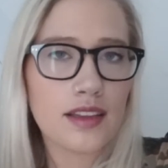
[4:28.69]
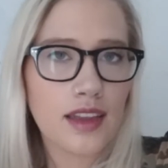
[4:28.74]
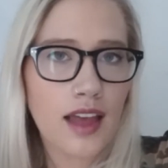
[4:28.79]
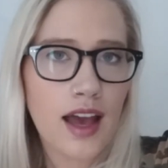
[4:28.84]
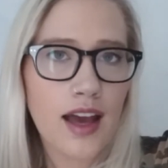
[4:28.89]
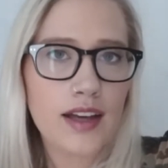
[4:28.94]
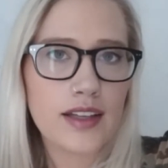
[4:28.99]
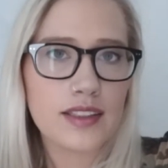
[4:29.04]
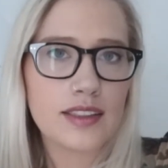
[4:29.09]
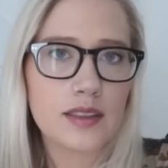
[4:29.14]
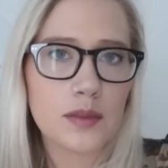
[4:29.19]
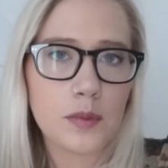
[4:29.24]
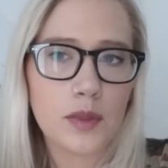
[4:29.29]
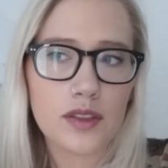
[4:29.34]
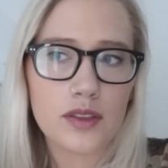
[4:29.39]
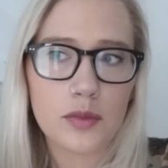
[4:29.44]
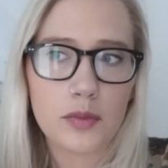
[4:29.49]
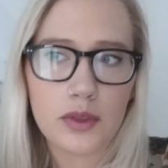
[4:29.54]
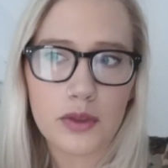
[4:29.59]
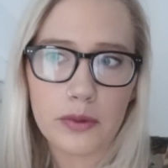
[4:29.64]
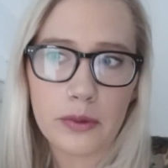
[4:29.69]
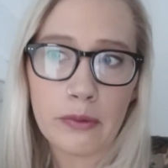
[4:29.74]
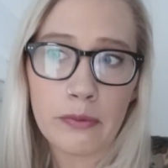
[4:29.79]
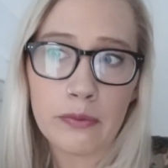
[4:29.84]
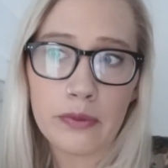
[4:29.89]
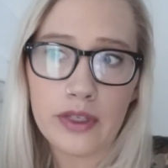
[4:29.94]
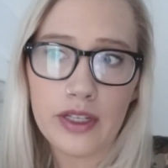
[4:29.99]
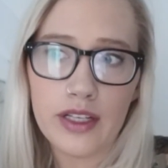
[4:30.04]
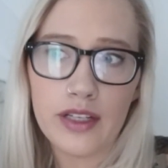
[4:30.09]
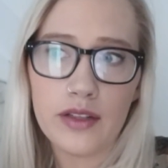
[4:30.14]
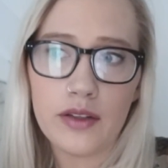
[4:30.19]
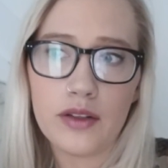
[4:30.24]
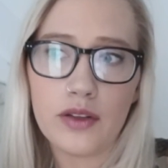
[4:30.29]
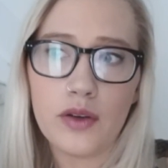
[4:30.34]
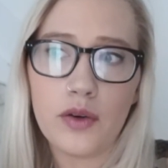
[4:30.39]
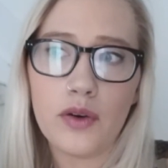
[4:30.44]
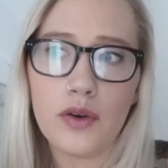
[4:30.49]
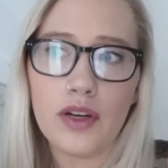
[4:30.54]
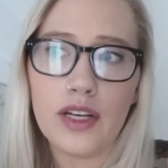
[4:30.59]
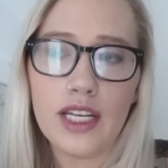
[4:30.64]
multimeter will read,
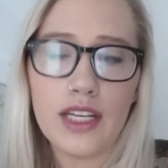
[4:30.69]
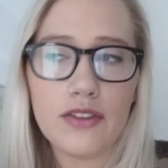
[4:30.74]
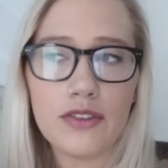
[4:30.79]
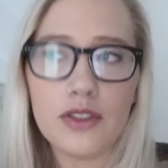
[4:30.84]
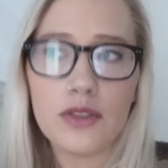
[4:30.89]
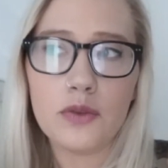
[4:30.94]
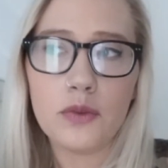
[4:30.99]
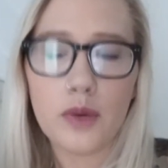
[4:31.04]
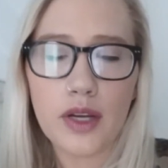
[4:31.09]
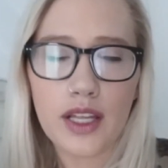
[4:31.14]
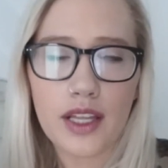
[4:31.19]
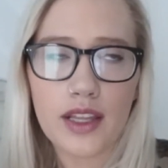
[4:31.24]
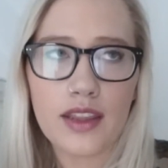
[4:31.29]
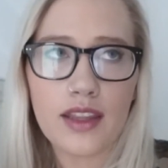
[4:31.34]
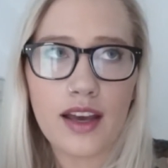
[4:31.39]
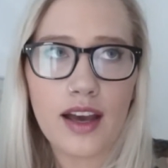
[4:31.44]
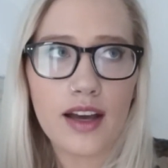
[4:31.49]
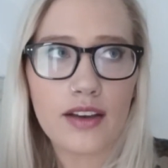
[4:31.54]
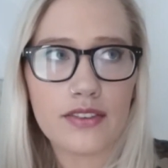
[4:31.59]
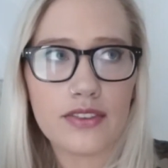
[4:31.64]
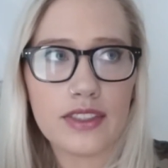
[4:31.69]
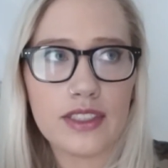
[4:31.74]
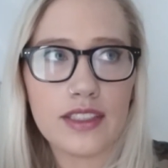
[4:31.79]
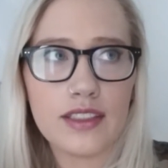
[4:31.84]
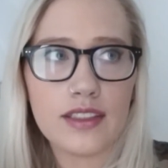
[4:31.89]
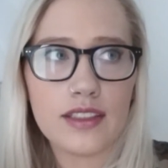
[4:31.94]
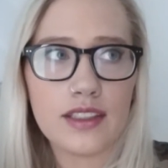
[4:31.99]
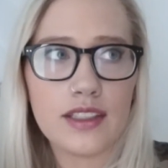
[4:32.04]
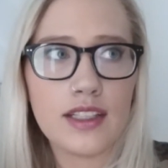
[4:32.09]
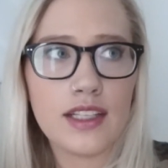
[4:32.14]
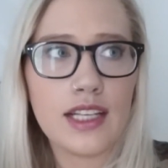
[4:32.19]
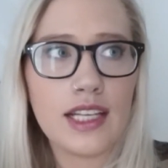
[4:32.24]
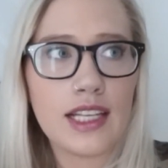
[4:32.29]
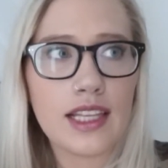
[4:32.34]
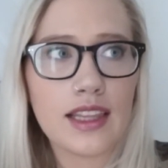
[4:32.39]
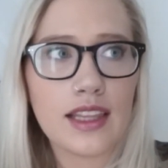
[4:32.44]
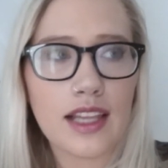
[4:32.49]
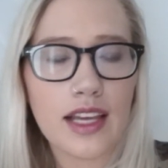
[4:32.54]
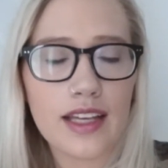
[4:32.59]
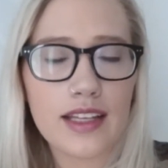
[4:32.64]
even with having
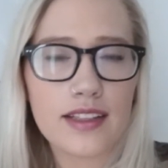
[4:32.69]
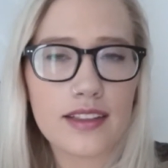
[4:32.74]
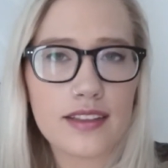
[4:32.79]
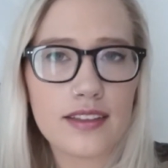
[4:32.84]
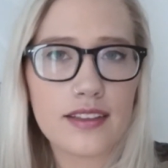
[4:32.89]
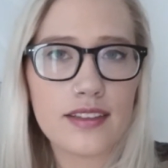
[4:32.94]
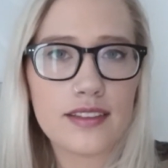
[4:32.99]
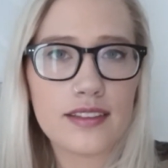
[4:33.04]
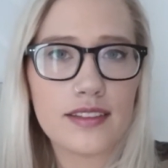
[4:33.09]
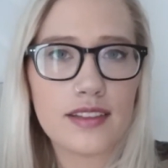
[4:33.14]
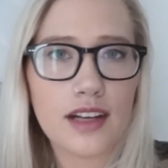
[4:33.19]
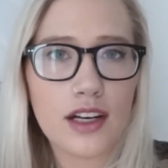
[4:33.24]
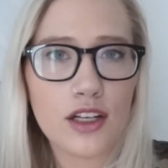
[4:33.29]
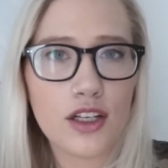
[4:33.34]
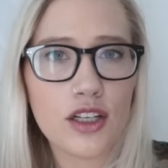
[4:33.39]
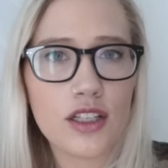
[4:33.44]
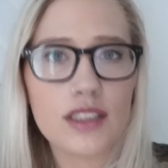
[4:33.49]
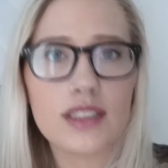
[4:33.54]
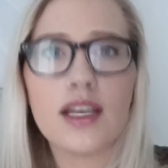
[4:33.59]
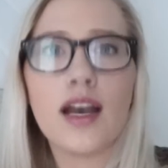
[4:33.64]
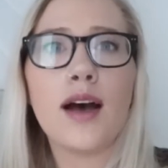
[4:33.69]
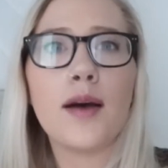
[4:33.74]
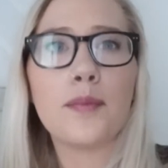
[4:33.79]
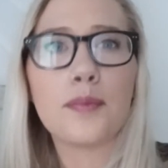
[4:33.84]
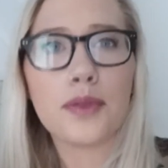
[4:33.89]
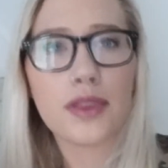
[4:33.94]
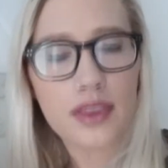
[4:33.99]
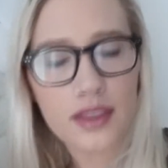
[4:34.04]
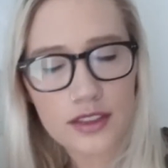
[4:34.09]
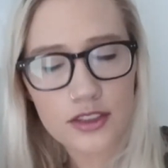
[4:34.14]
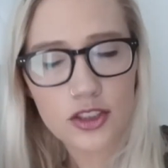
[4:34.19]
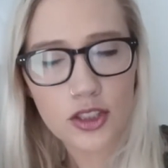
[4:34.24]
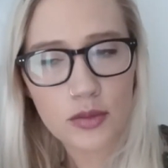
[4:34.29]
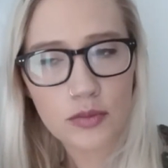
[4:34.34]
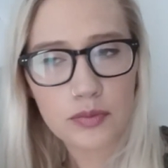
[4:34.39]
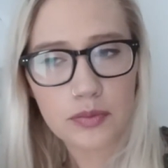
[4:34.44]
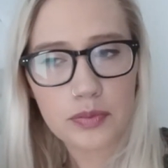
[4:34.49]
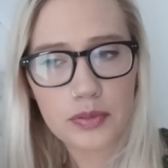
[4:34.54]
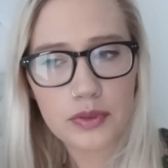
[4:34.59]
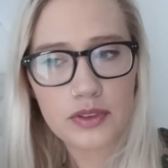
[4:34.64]
like hooked up the
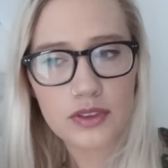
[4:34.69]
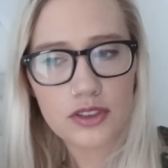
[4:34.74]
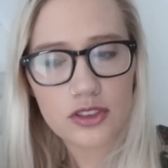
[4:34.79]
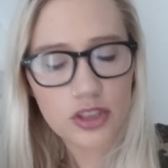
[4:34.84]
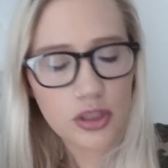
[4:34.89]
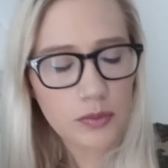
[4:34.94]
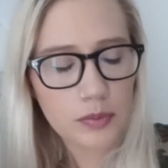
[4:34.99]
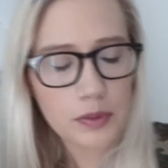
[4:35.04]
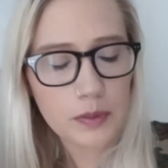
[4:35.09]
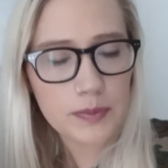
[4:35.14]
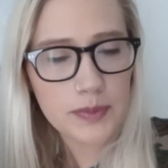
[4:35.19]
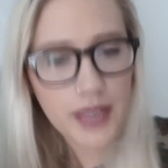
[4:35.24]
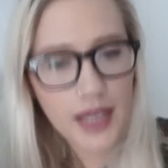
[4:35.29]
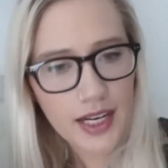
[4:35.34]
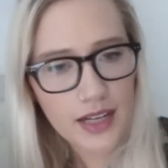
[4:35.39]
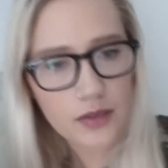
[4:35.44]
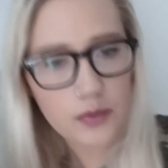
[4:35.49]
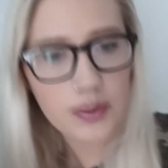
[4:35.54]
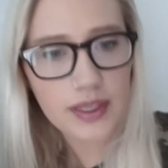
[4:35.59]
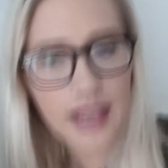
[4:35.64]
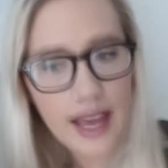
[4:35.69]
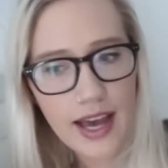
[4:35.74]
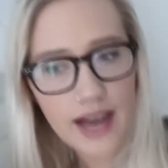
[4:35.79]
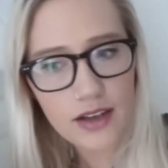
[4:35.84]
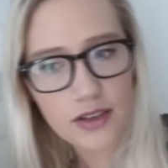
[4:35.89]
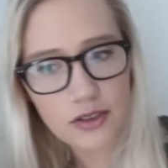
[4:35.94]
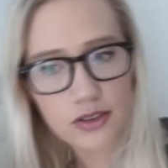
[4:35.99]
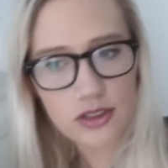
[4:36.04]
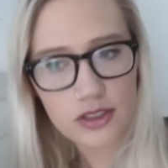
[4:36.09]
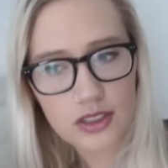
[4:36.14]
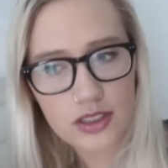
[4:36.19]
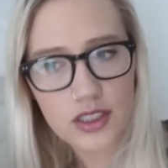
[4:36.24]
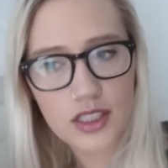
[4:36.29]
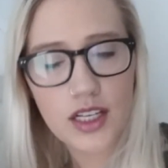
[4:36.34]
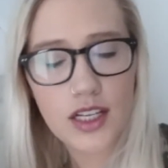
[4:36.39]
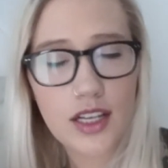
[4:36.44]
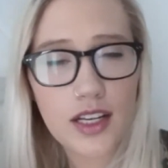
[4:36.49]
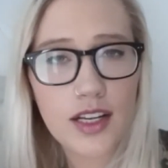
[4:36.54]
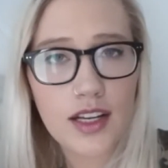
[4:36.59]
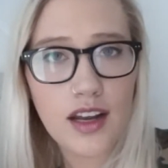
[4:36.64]
jumper pack without
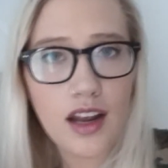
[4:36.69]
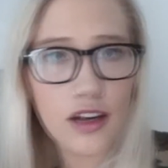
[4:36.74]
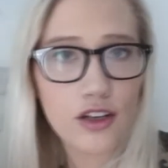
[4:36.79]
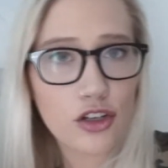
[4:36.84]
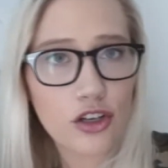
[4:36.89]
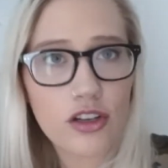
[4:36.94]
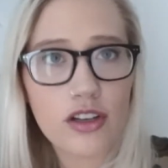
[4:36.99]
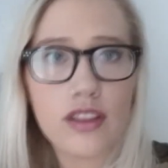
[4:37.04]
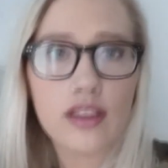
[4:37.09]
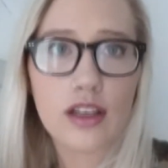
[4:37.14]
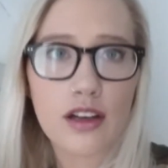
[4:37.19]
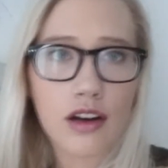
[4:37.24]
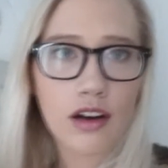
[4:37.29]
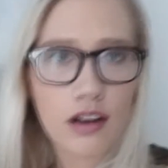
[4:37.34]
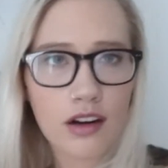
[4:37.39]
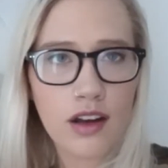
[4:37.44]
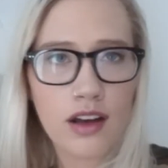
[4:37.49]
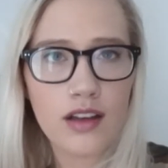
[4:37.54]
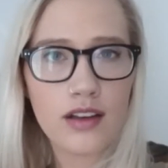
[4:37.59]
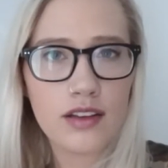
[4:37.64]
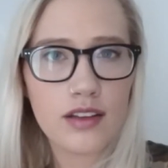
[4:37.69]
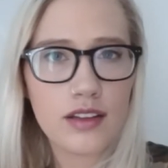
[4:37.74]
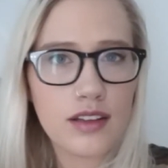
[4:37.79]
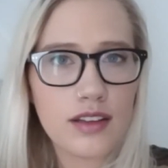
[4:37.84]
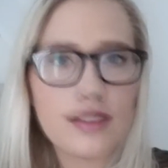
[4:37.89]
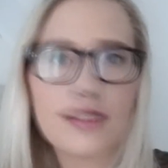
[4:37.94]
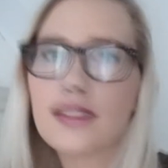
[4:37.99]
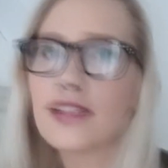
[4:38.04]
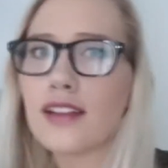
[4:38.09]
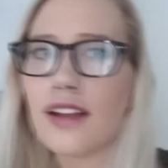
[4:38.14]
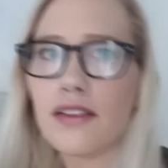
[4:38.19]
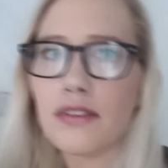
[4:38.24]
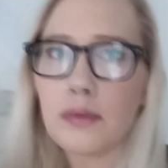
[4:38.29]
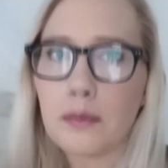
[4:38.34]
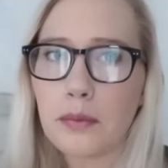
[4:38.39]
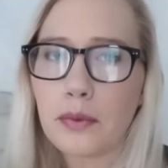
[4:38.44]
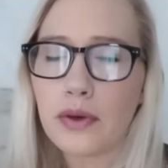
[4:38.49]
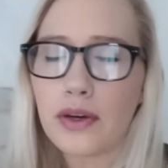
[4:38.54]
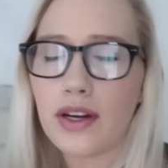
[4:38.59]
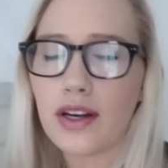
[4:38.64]
turning the car on, is
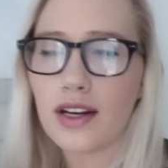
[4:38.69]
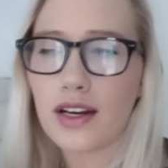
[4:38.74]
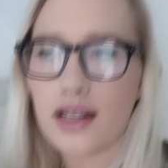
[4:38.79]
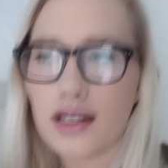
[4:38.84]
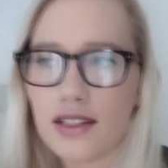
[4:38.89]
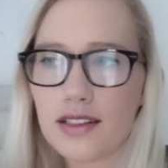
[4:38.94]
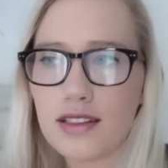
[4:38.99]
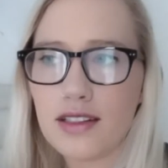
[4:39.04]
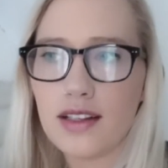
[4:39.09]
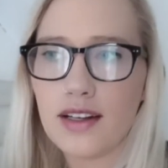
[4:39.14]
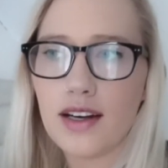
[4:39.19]
11.9.